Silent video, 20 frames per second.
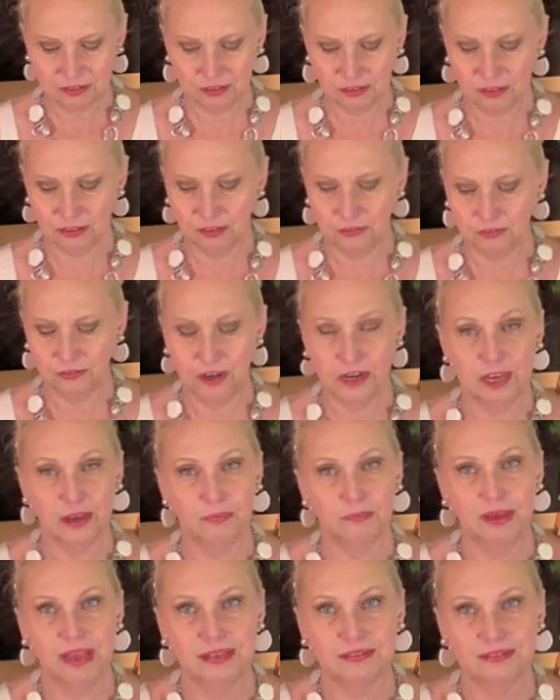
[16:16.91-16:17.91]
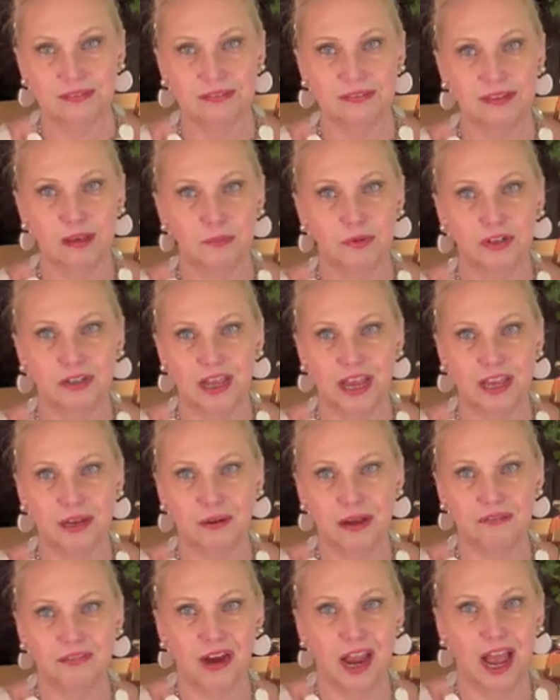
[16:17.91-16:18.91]
your freaking best summer day you
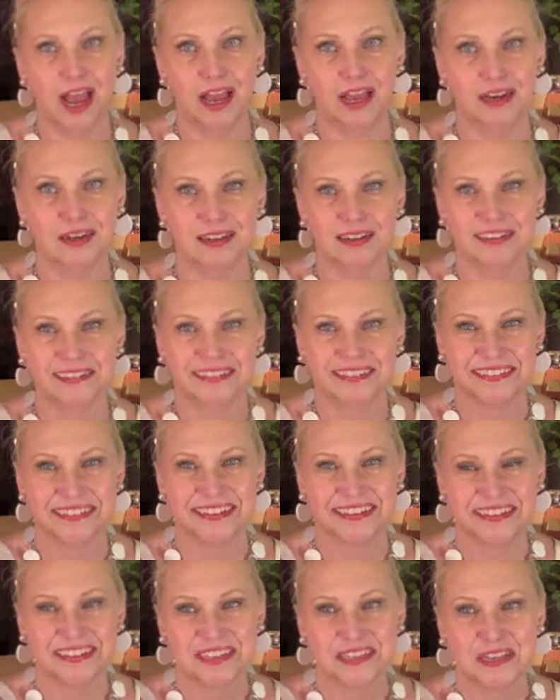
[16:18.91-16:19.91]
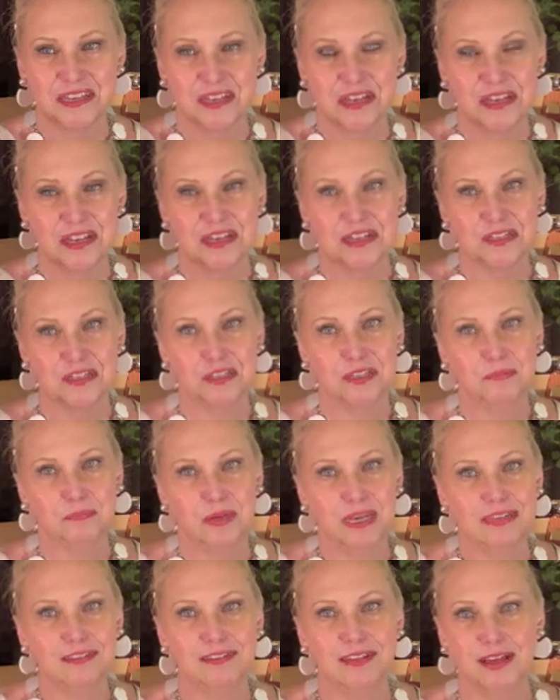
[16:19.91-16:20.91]
ever had.
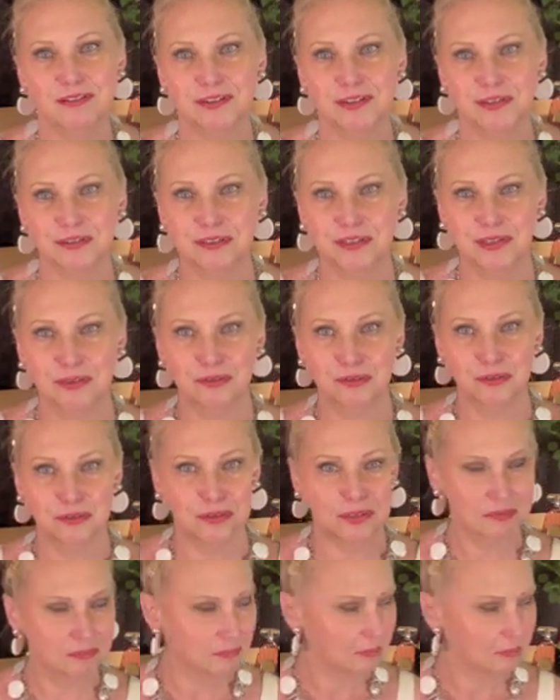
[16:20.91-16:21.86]
Peace, love, and JuicyCouture.